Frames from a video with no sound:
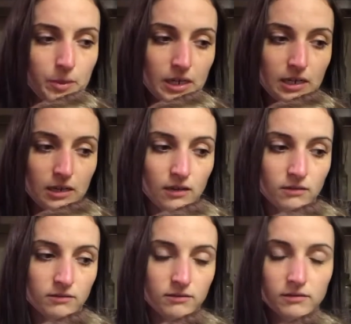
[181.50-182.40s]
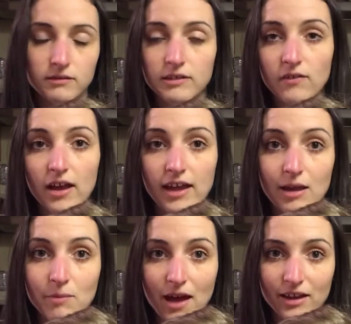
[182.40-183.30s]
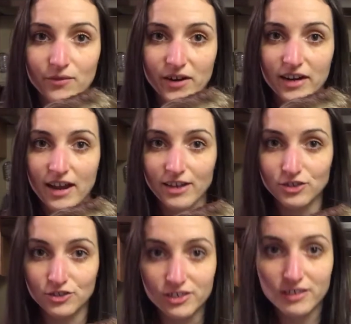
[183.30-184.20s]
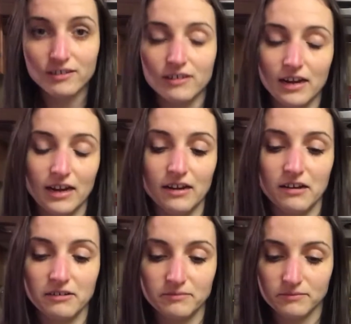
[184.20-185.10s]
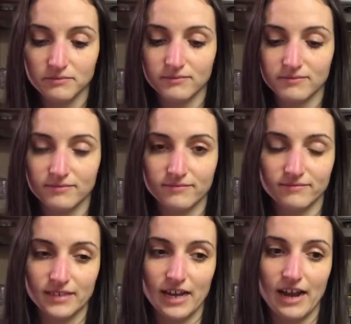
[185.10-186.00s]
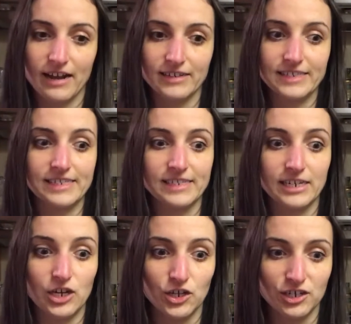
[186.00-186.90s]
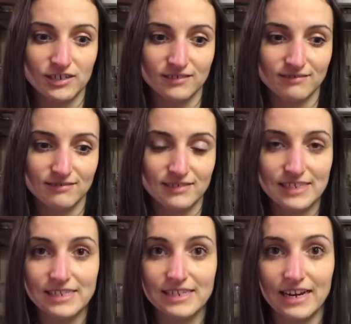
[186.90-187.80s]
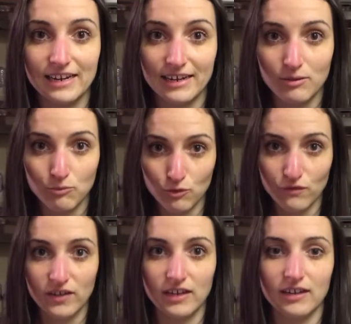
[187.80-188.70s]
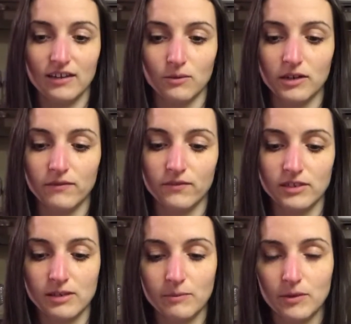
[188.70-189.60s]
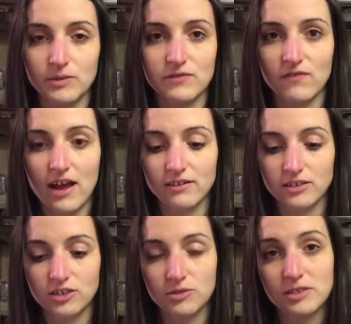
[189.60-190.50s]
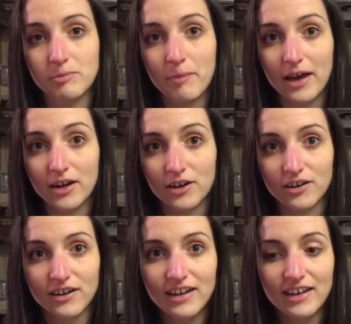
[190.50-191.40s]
be if I came back and ran next year, and I got to see her standing and moving, and what if something was found and she was better,